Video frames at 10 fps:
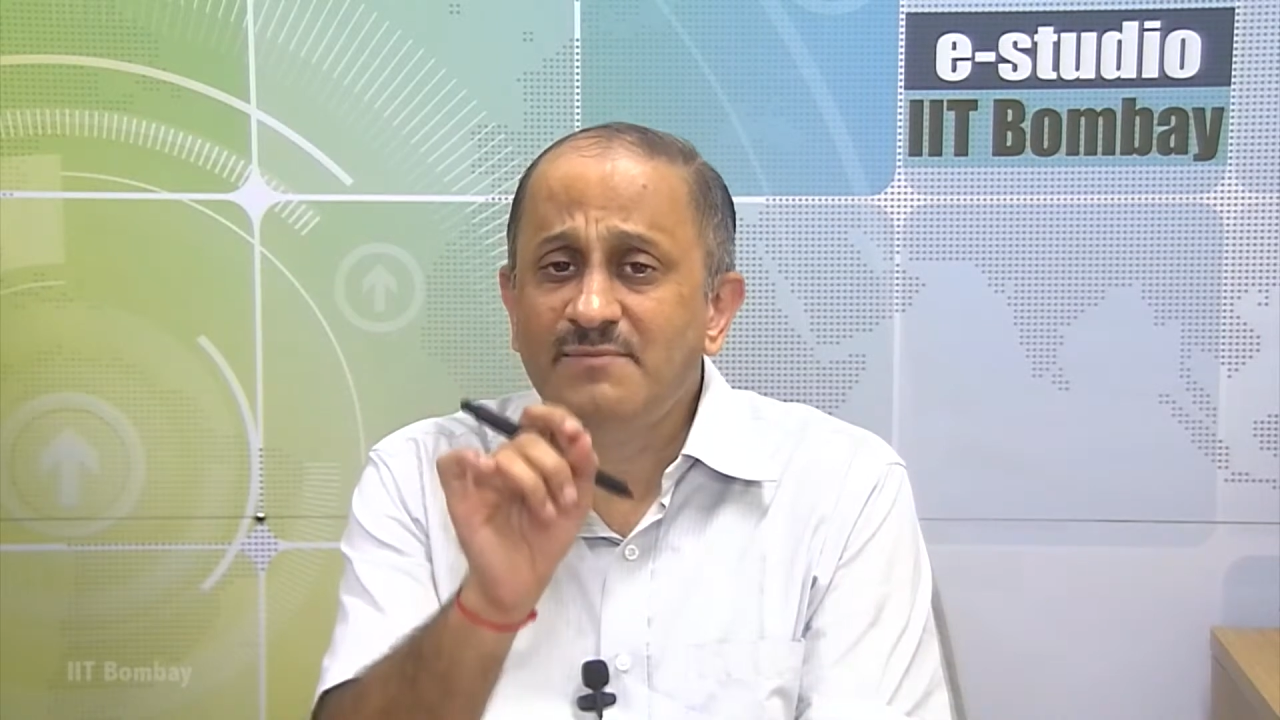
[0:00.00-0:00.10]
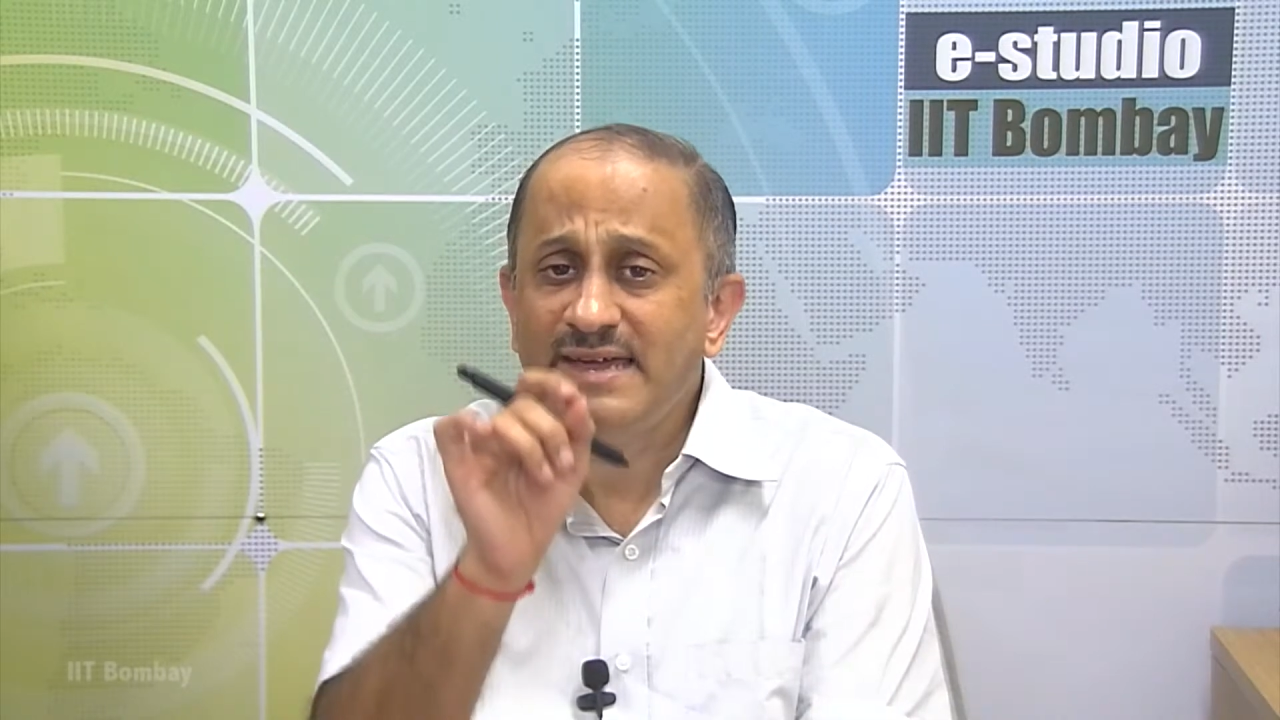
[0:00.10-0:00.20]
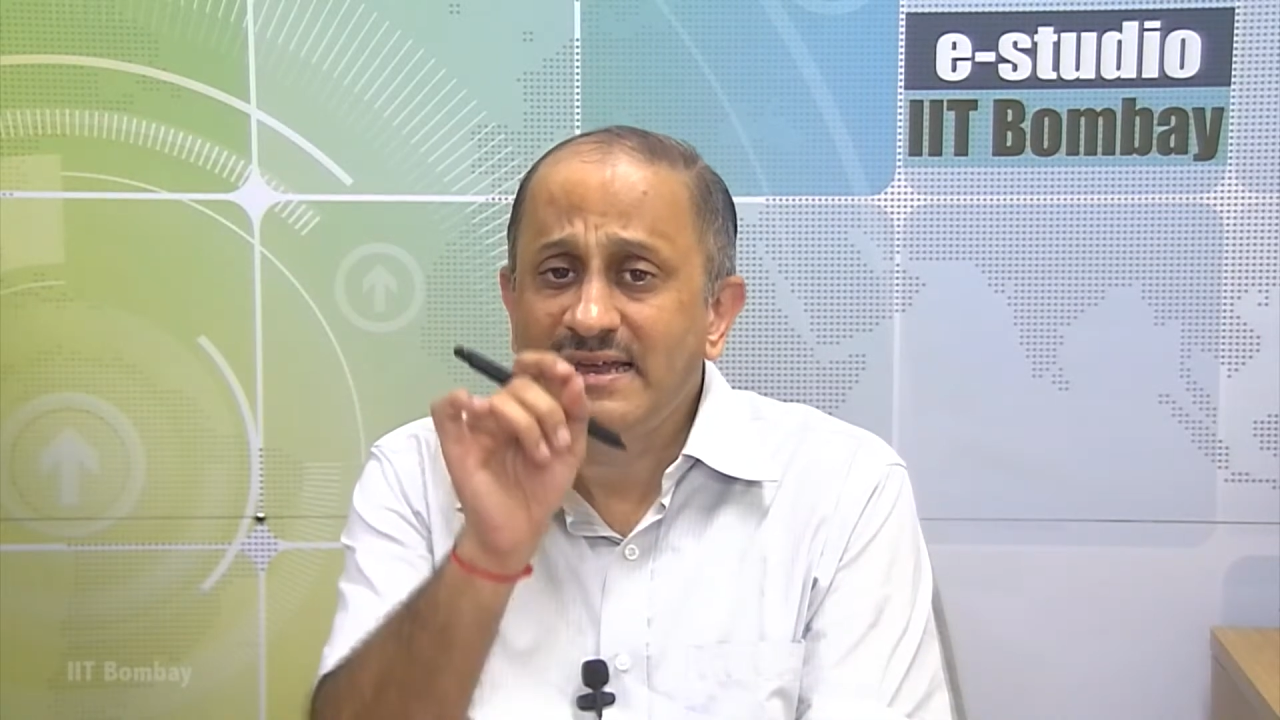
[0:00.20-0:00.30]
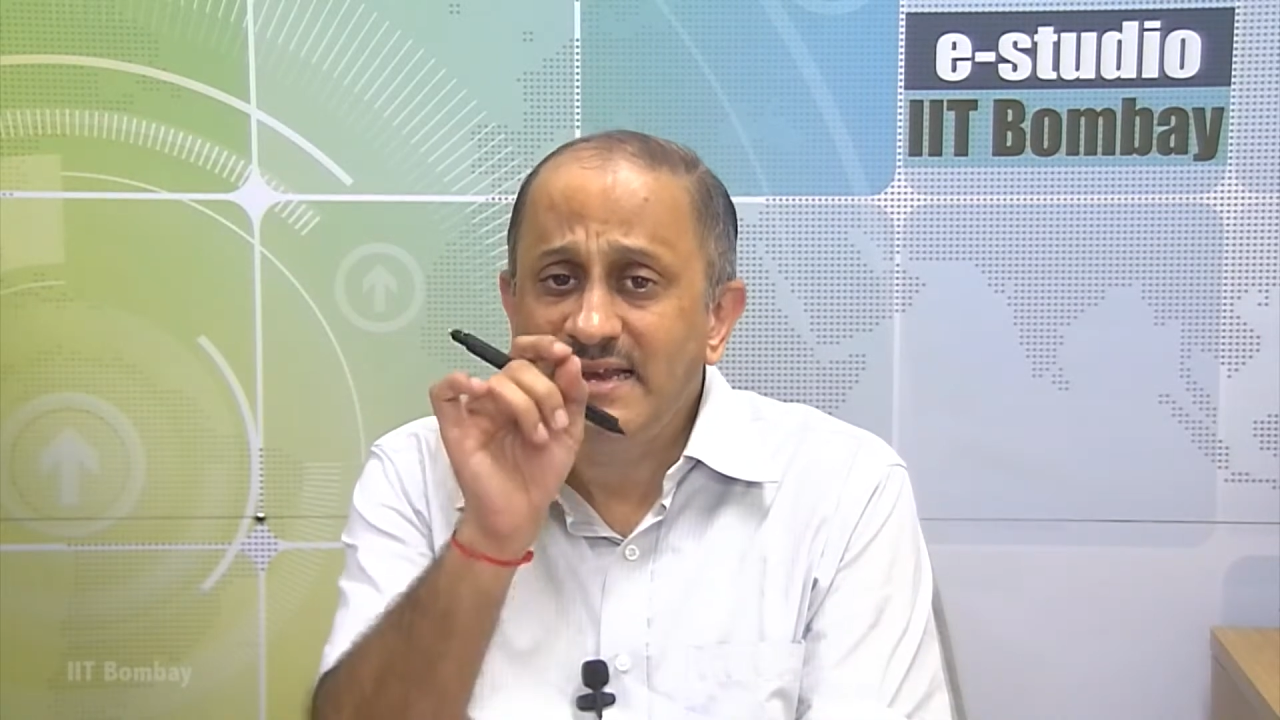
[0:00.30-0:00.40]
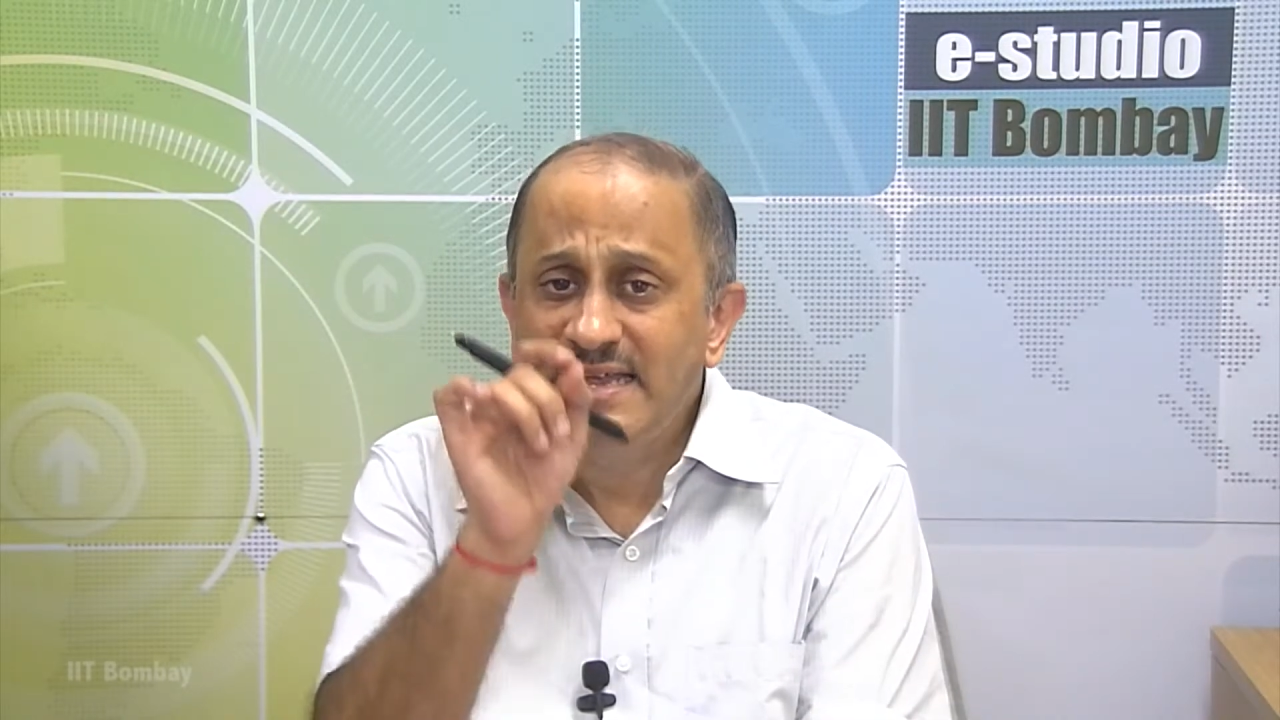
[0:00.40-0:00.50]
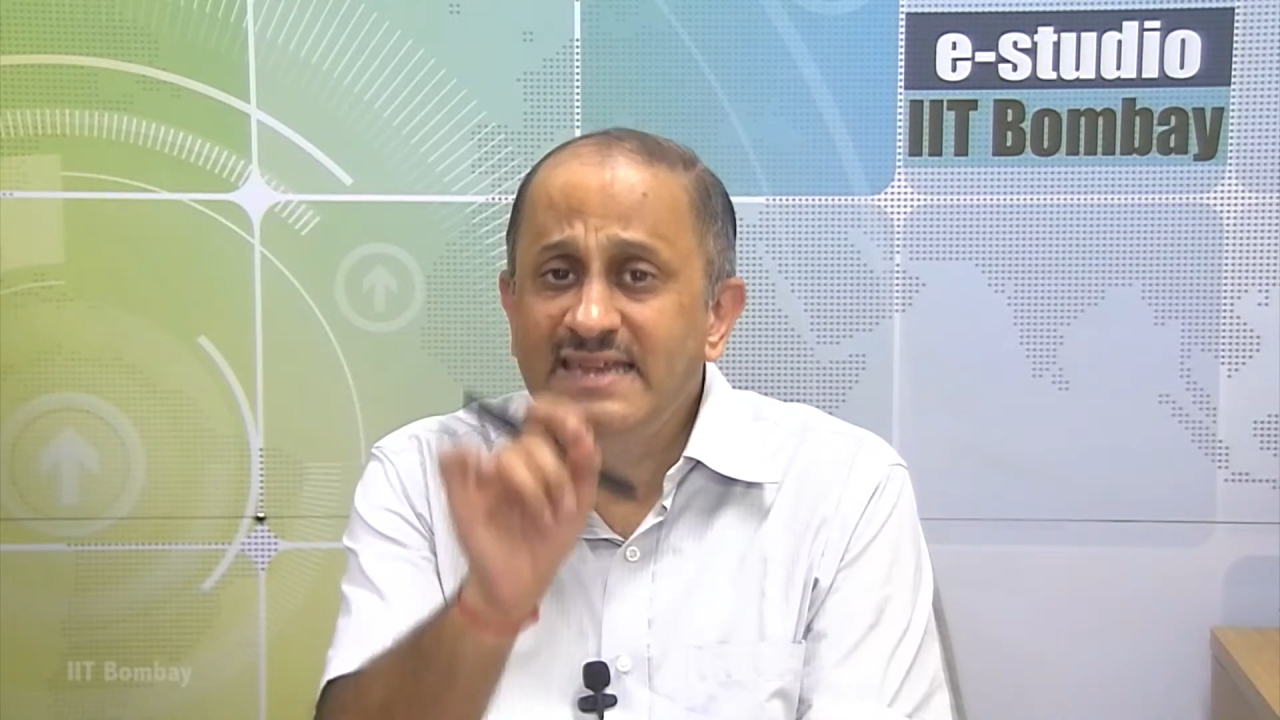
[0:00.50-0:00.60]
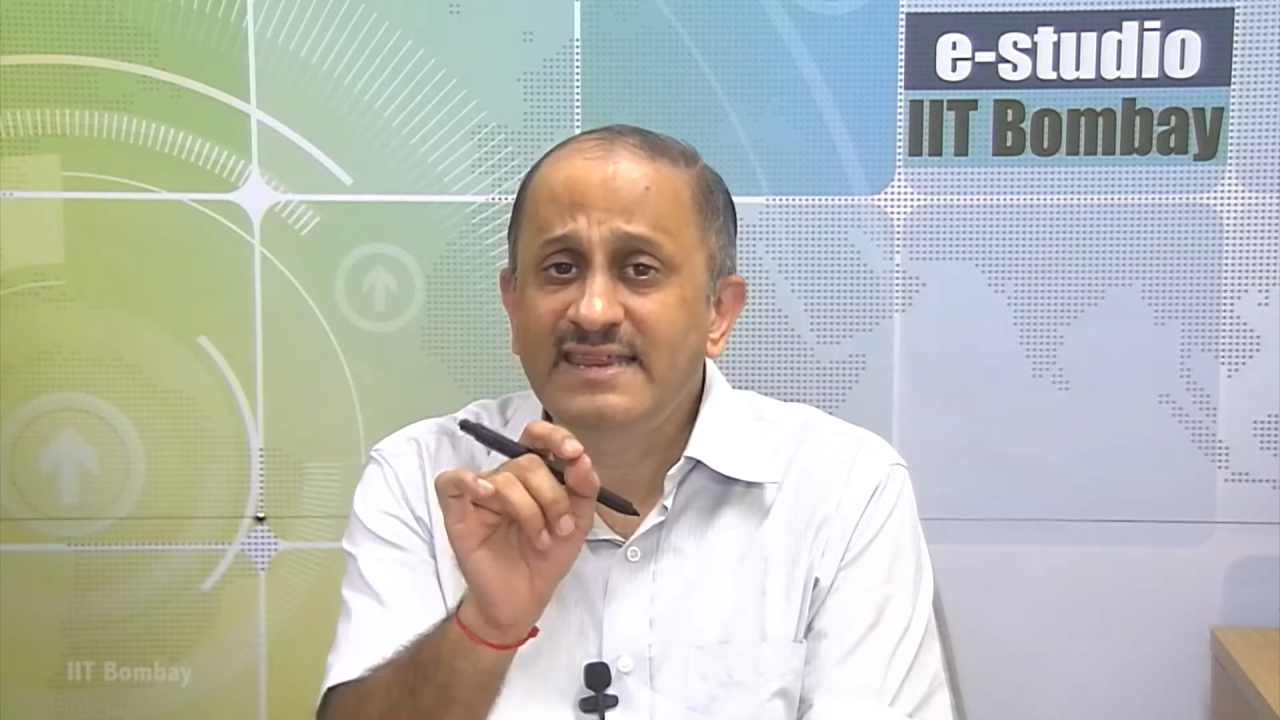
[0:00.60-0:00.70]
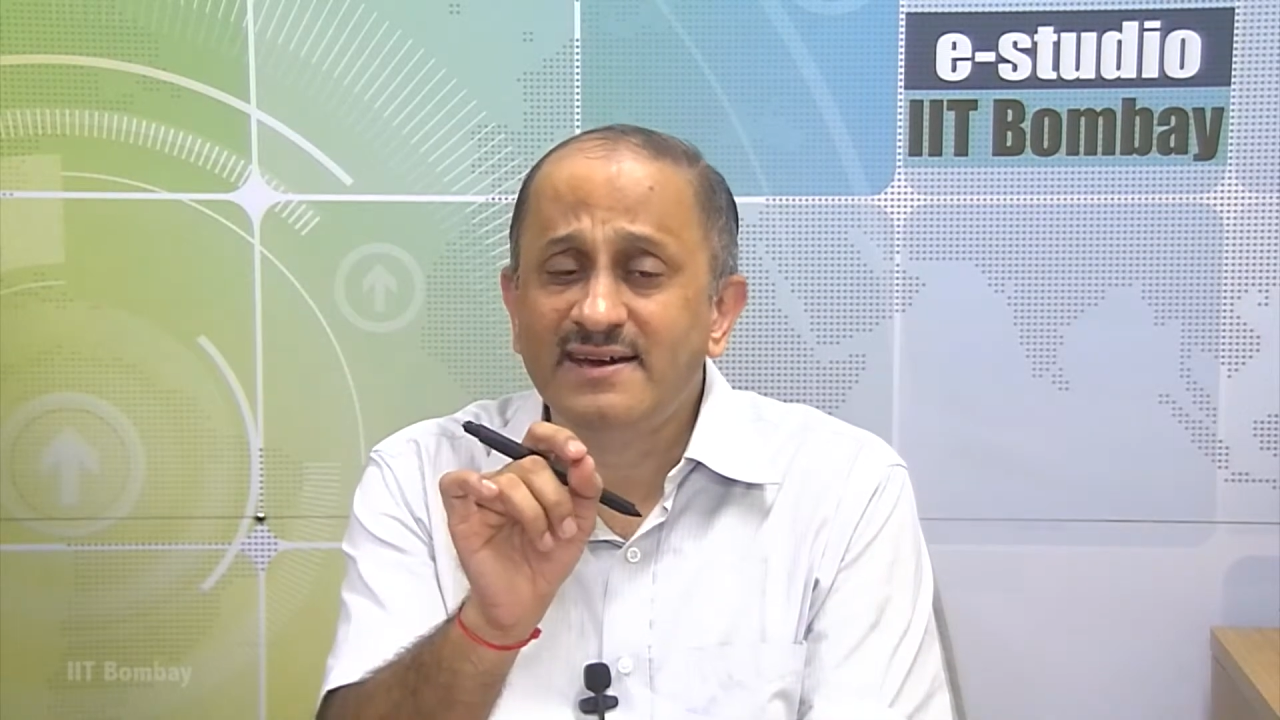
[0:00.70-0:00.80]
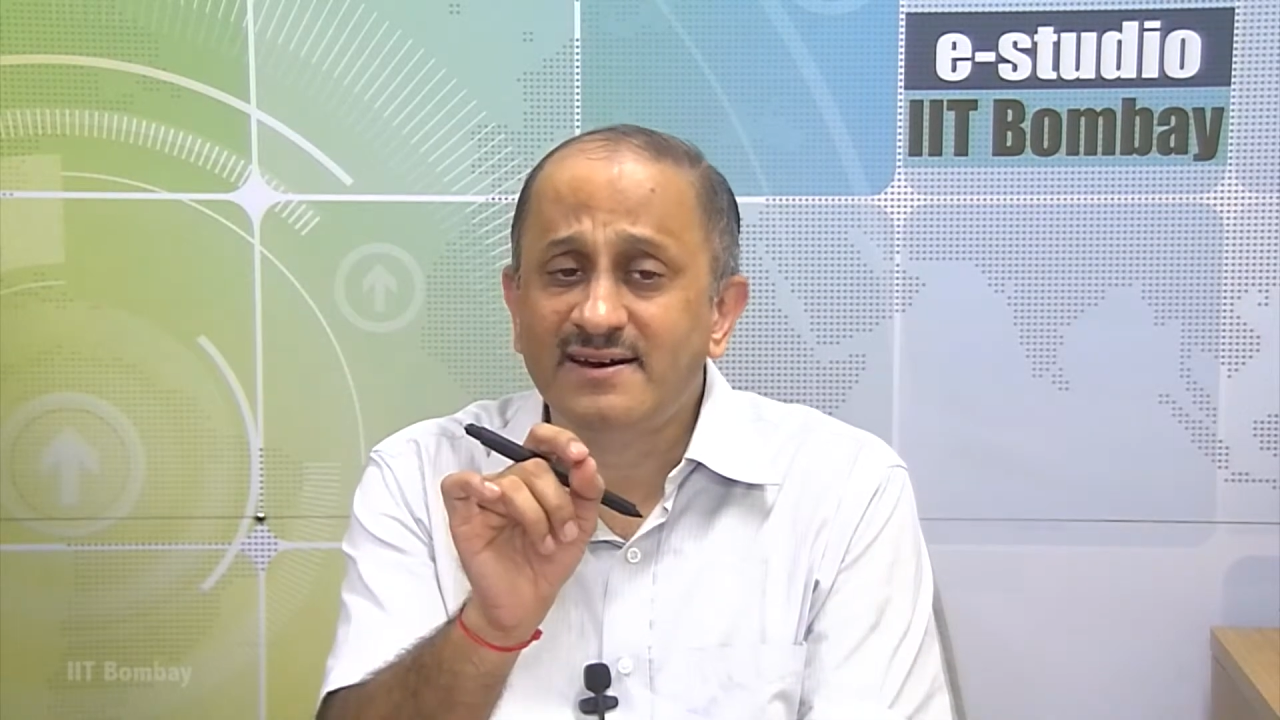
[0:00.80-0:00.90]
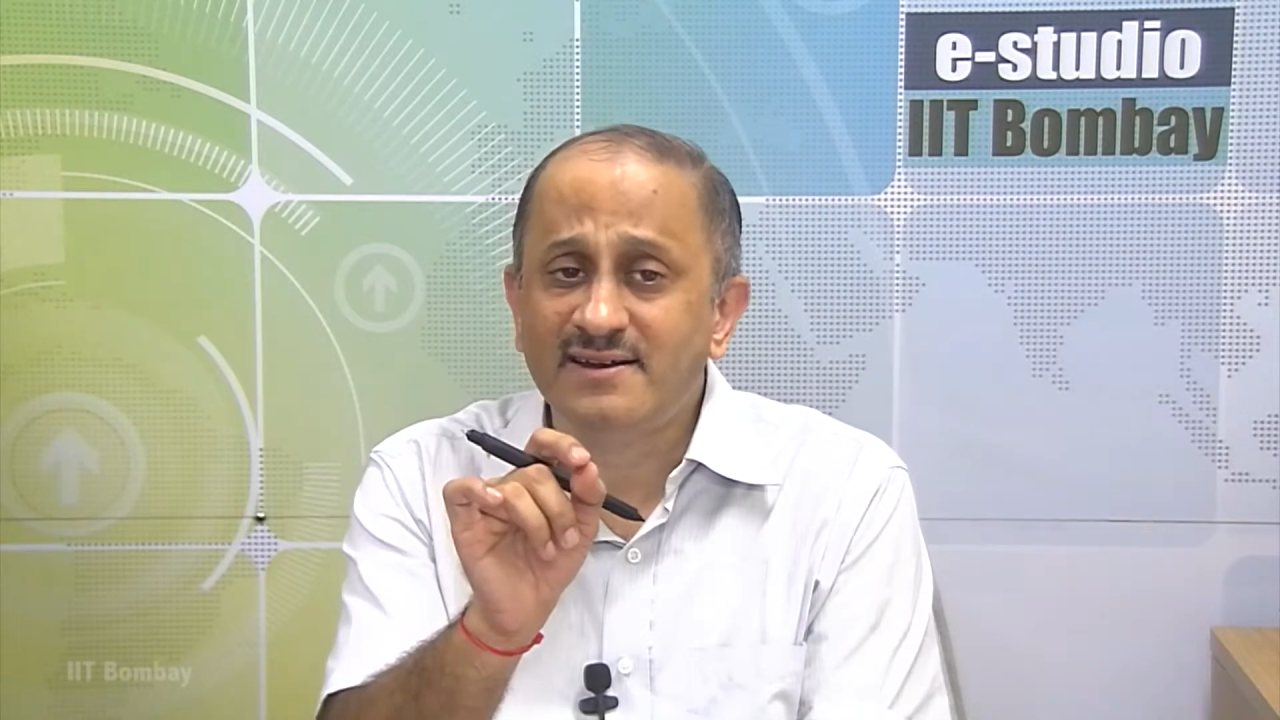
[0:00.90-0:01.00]
being
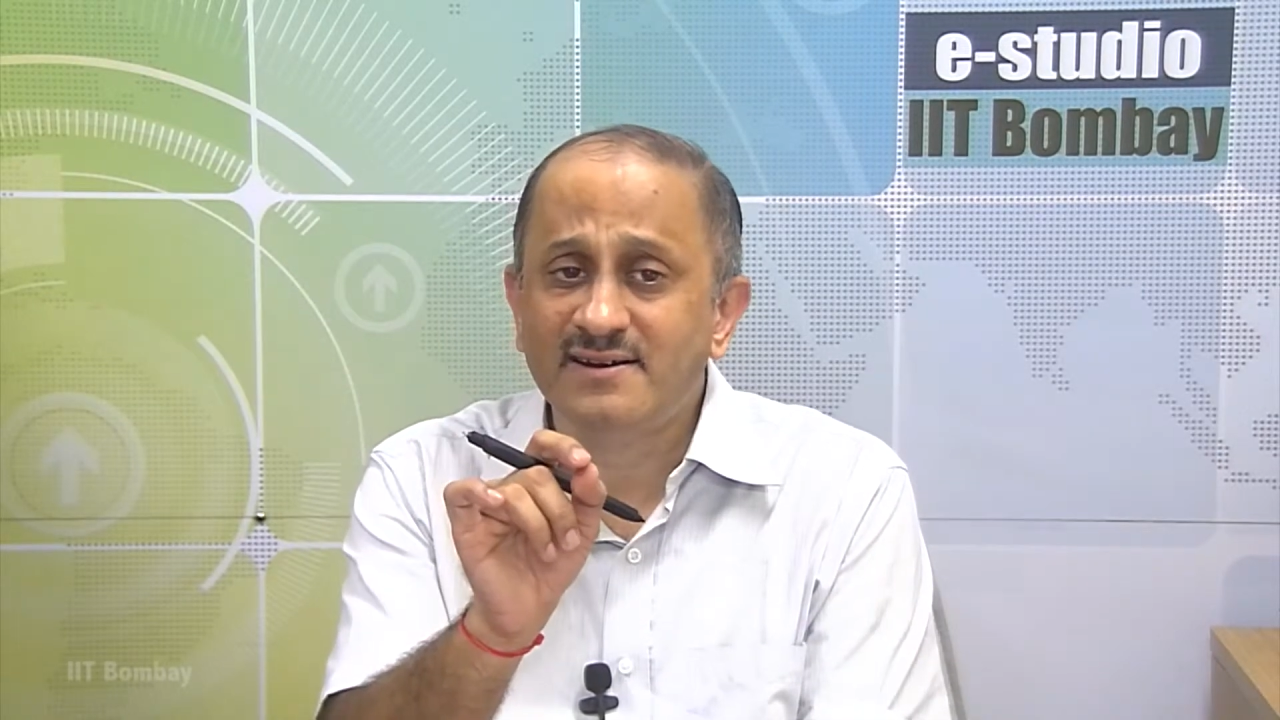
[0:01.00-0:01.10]
linear,